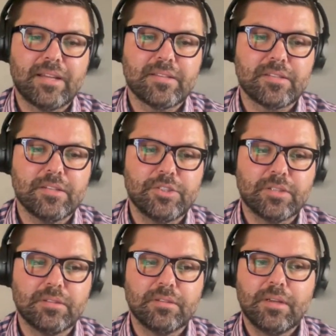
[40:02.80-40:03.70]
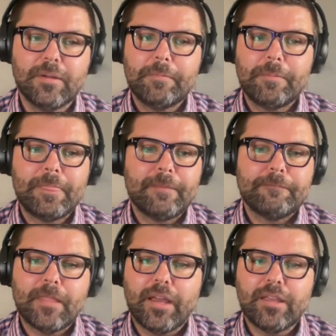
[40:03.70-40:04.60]
decision,
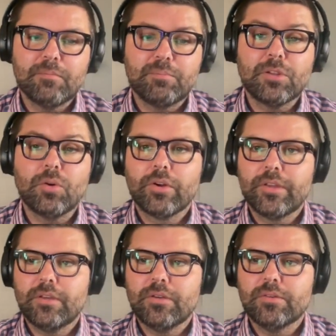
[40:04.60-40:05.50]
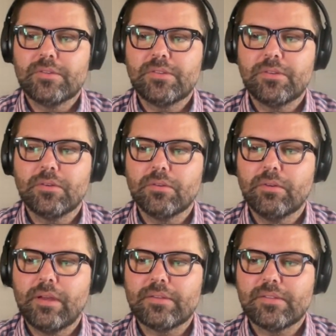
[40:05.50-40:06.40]
I implore you
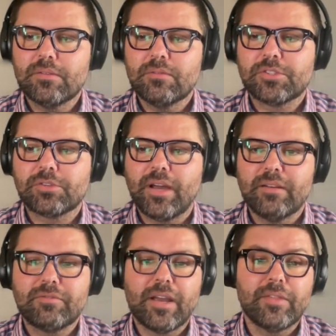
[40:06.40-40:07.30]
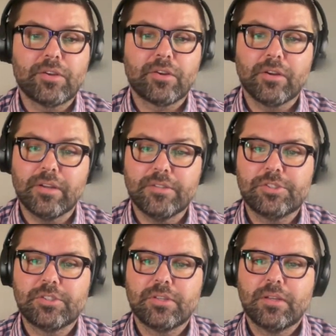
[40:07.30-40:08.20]
to try and find the
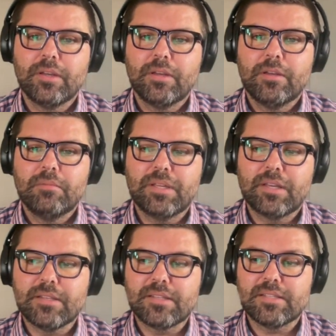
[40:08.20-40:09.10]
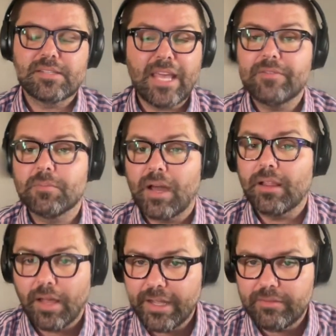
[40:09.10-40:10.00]
courage, because it saved my
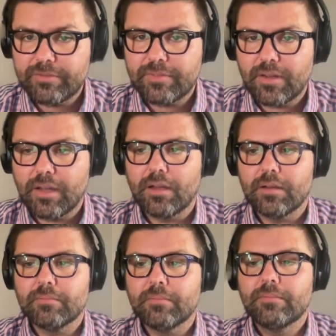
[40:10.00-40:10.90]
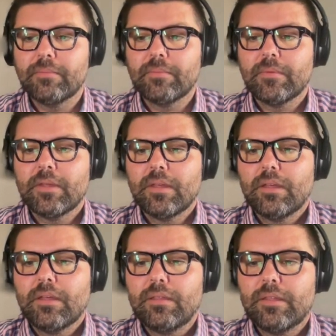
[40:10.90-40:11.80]
life.
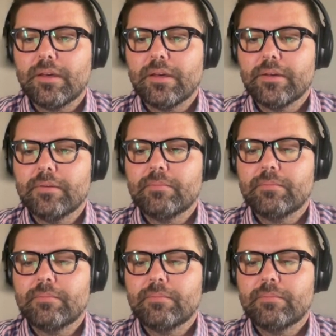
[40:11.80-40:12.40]
The